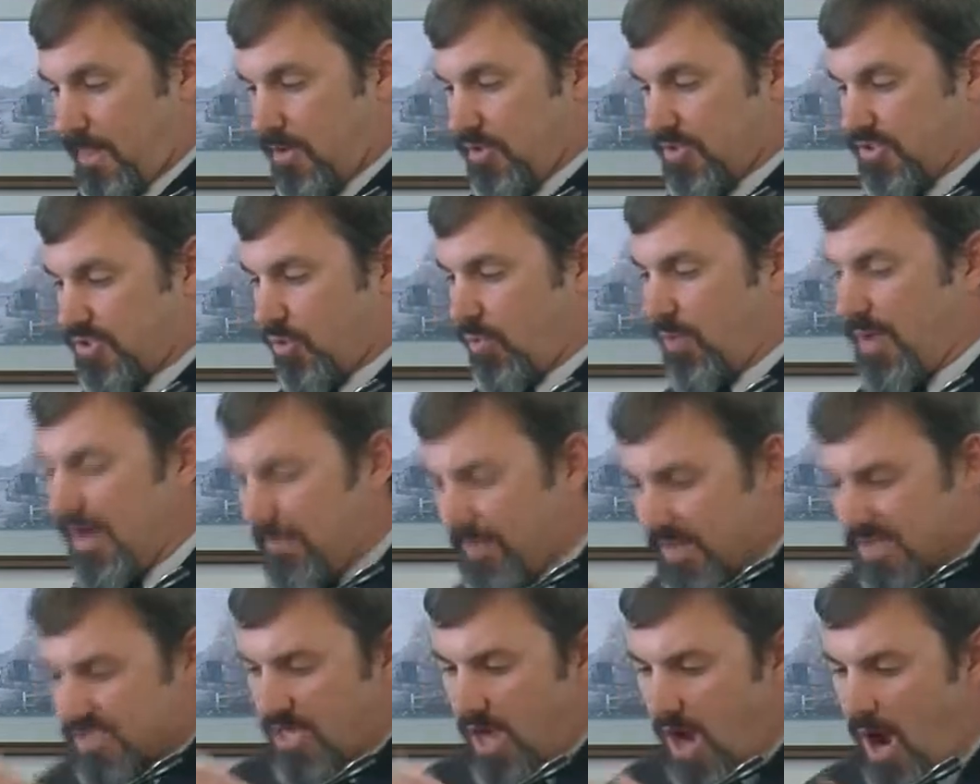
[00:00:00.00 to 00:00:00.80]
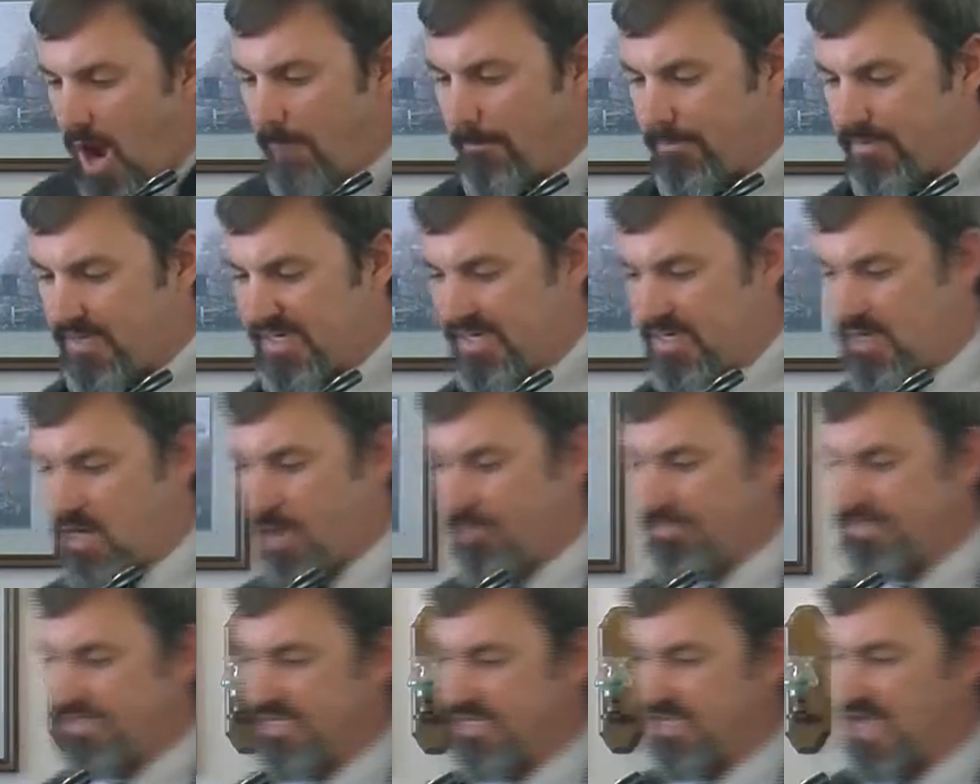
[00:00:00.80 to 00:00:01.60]
So we must humbly
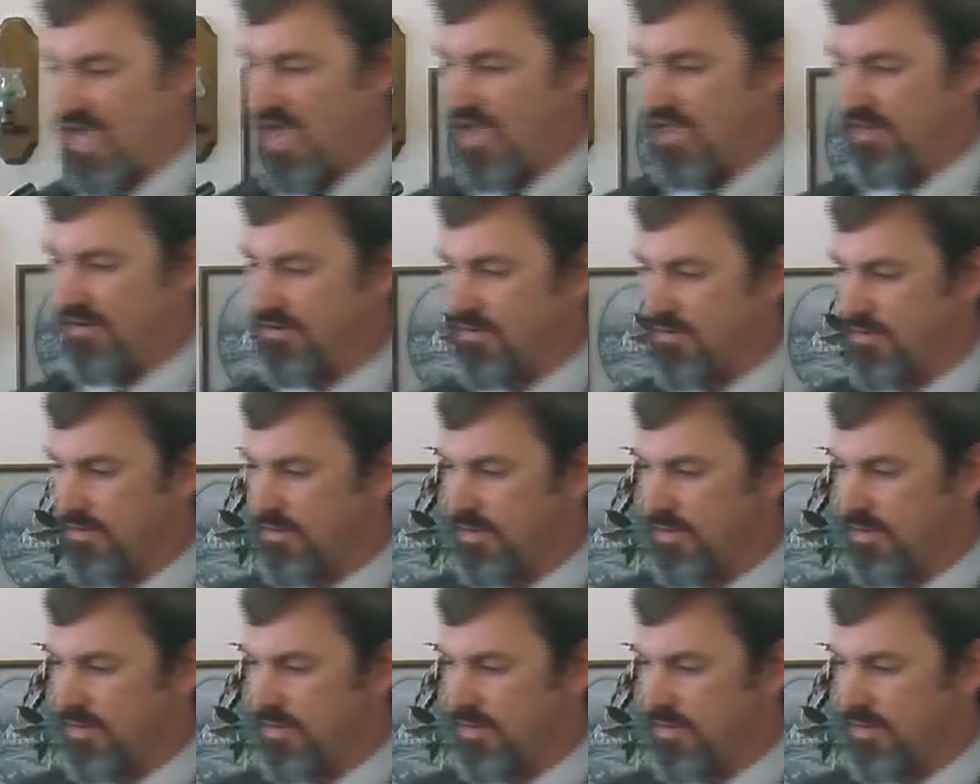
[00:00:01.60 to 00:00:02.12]
come to God.